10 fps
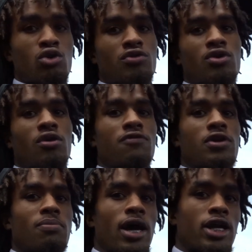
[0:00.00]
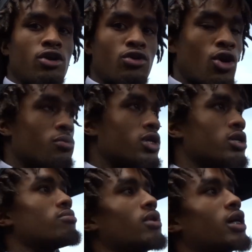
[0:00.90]
you know, if anybody don't know
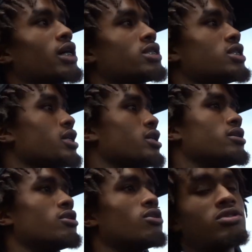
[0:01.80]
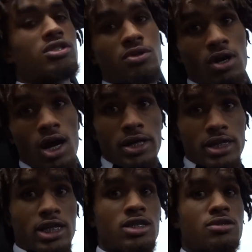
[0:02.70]
me, like I said, you know, subscribe,
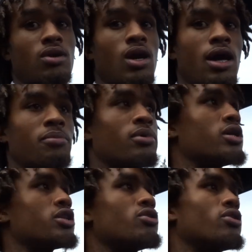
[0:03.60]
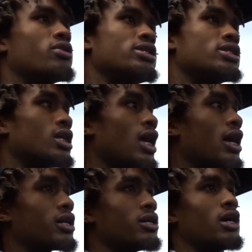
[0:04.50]
hit that subscribe button, you know, because it's a
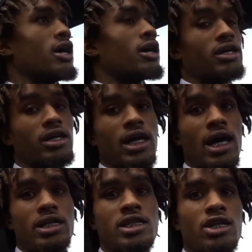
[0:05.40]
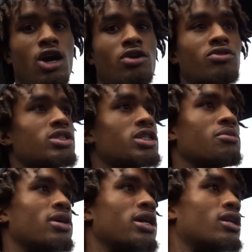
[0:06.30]
lot of good content y'all gonna see,
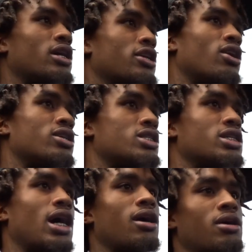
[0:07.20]
man. Like, y'all see I